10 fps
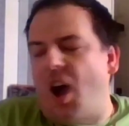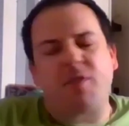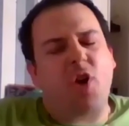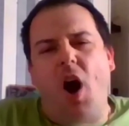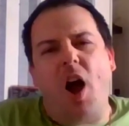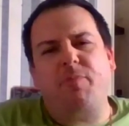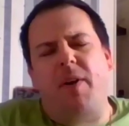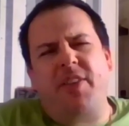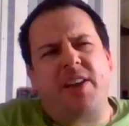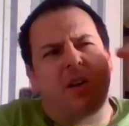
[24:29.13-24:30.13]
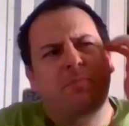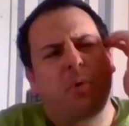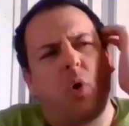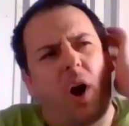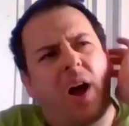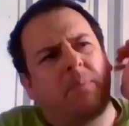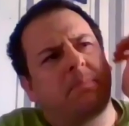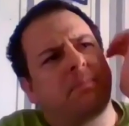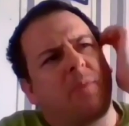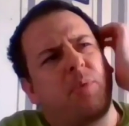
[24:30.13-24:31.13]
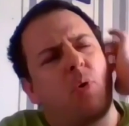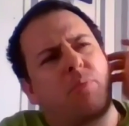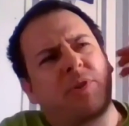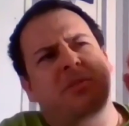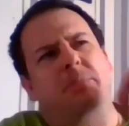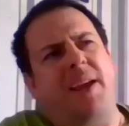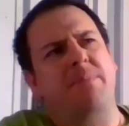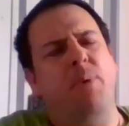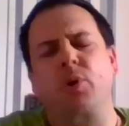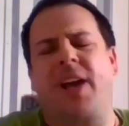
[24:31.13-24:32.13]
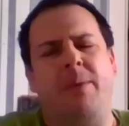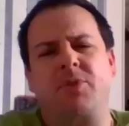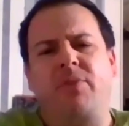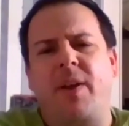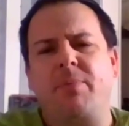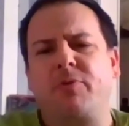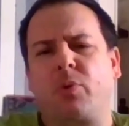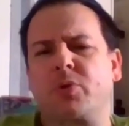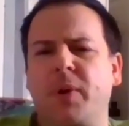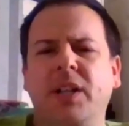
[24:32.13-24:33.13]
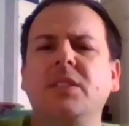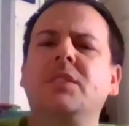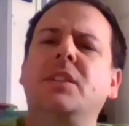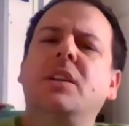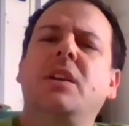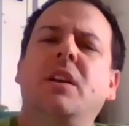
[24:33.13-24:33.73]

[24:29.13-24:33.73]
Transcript: I think I've bought print and play board games off there before as well.